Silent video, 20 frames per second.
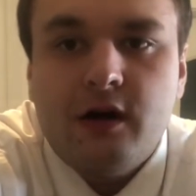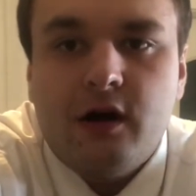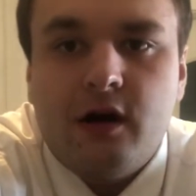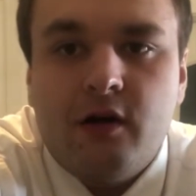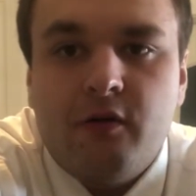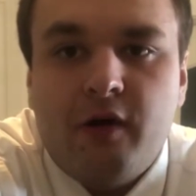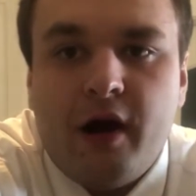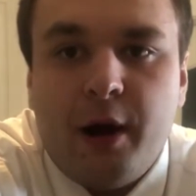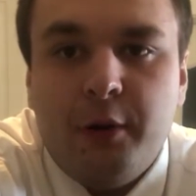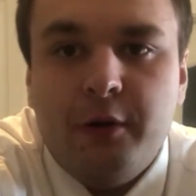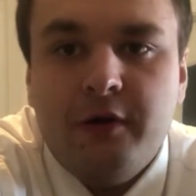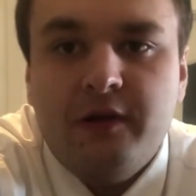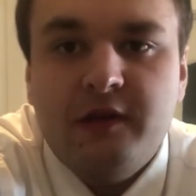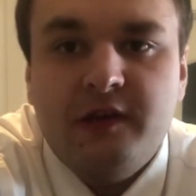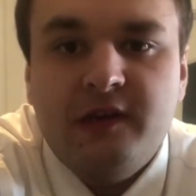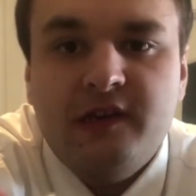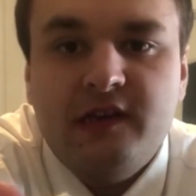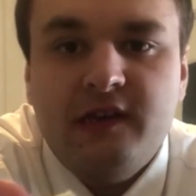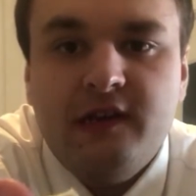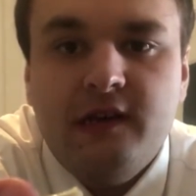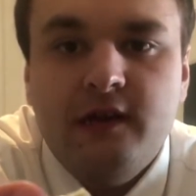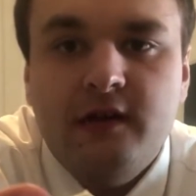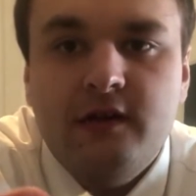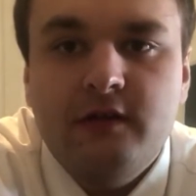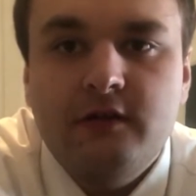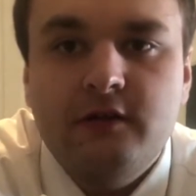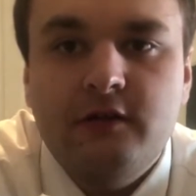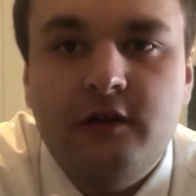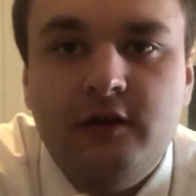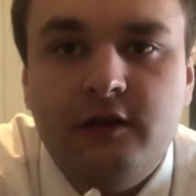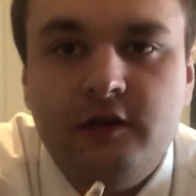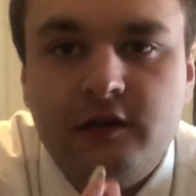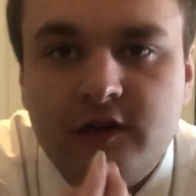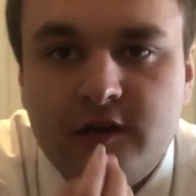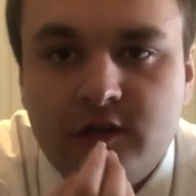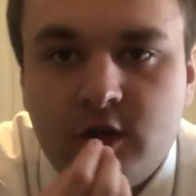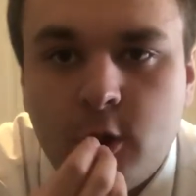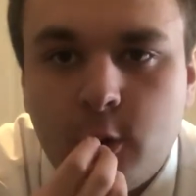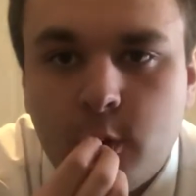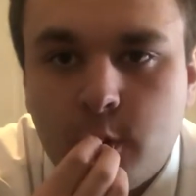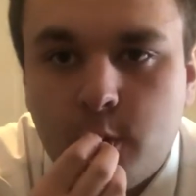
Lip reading: around the seed and you just